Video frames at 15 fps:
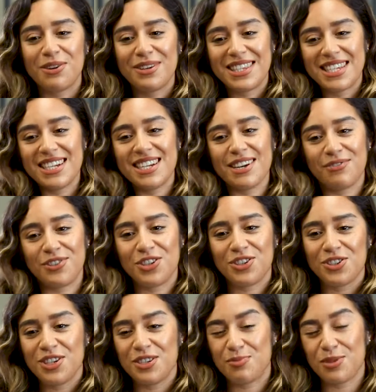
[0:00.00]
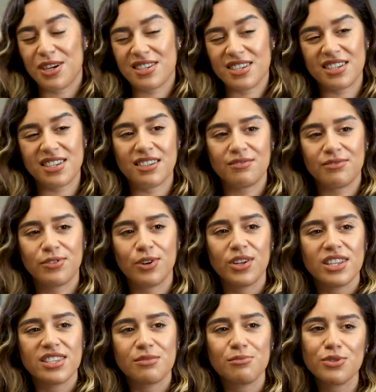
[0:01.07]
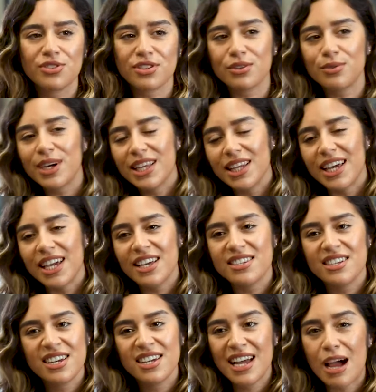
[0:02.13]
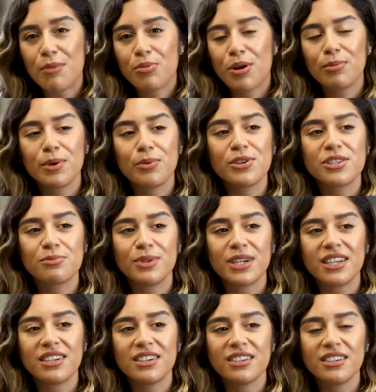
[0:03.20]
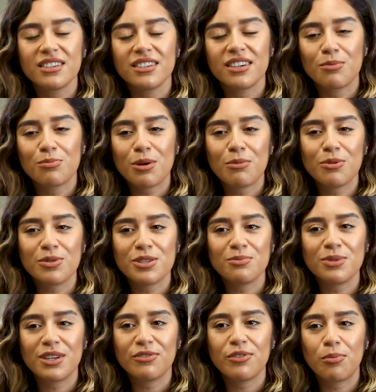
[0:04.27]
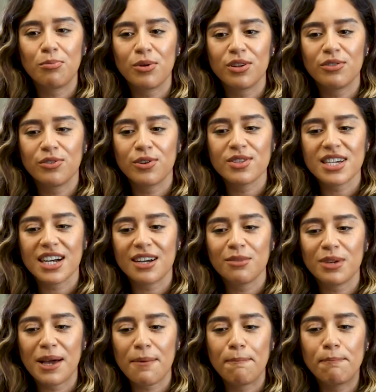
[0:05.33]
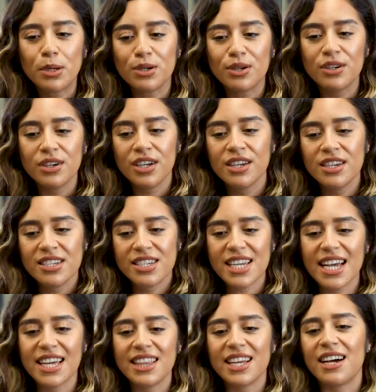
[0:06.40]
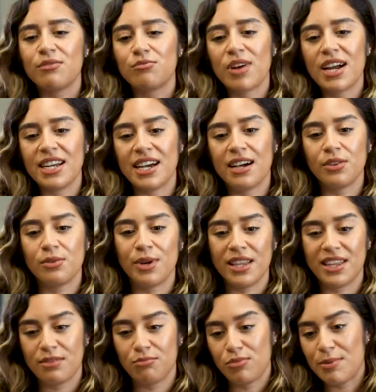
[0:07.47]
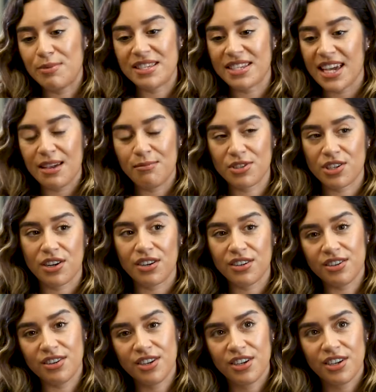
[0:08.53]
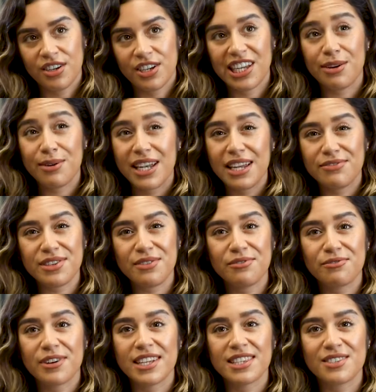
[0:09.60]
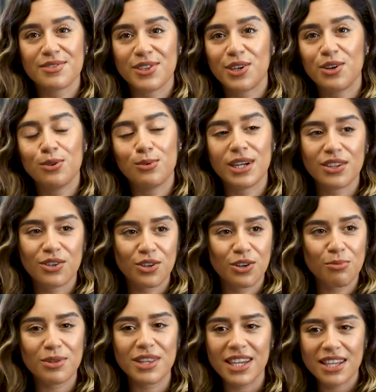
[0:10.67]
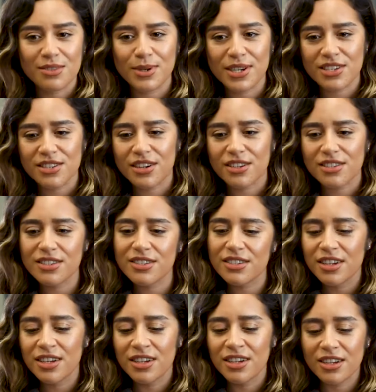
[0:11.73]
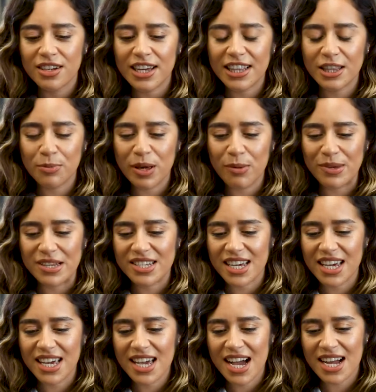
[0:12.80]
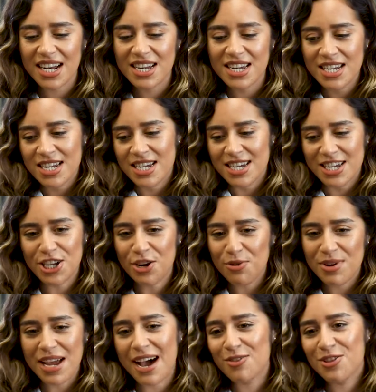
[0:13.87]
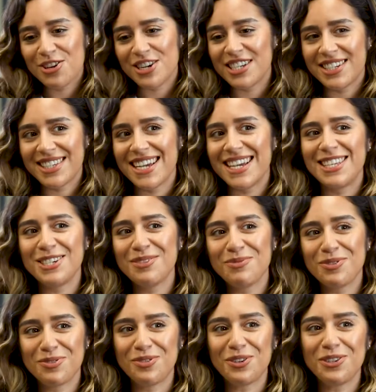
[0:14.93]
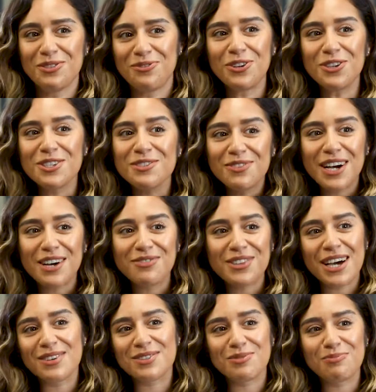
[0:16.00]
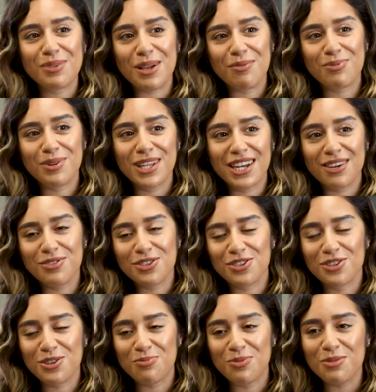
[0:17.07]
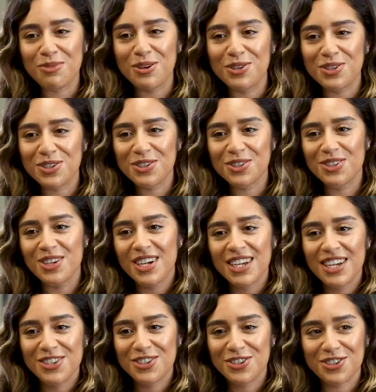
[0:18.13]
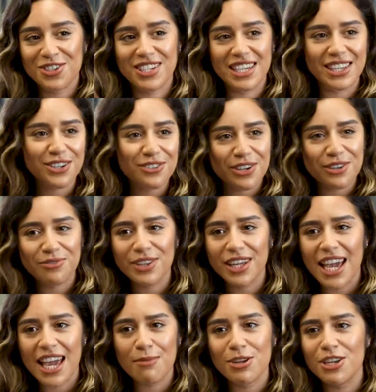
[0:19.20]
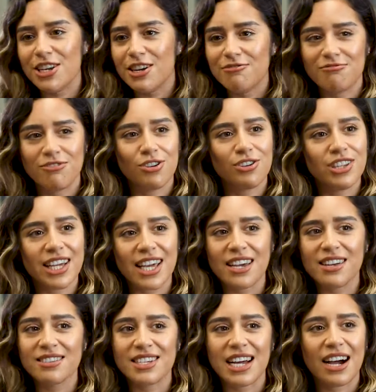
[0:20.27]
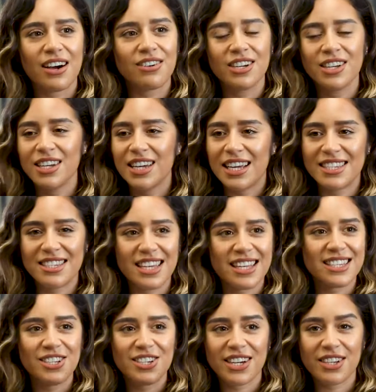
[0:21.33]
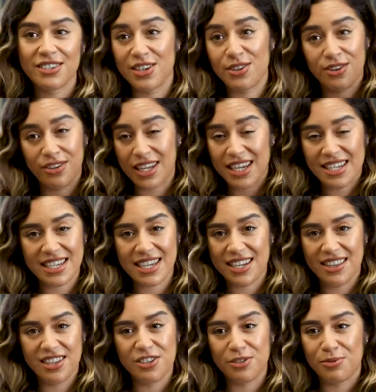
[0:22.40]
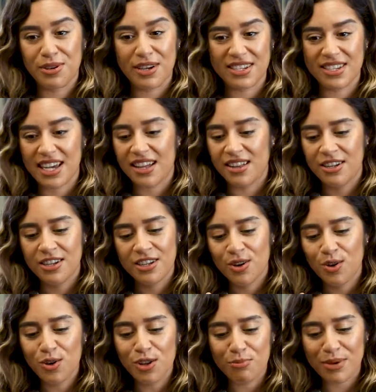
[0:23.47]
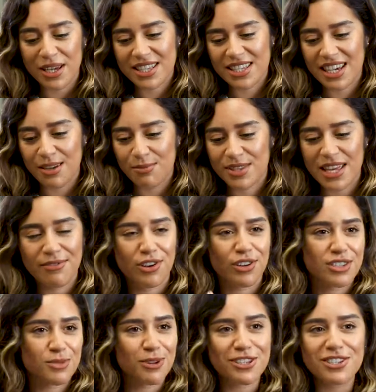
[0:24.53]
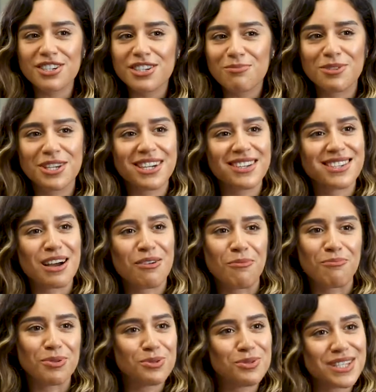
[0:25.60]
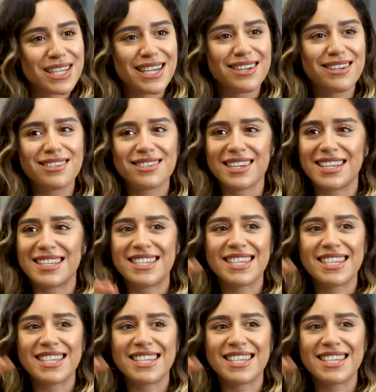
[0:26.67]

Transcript: didn't have the choice because I did fall into music quite late, I probably would have been a footballer full time, yeah. But saying that, right now, the way the women's game's gone, I lived in France for the whole World Cup and that's when I started at the BBC. And, now there is stadiums full, 45,000 people, and it was super emotional to just see the growth of the game. And, all the girls now at City, Chelsea, or like I said, in the WSL, all the big teams, they've got sponsorship deals now and boot deals and it's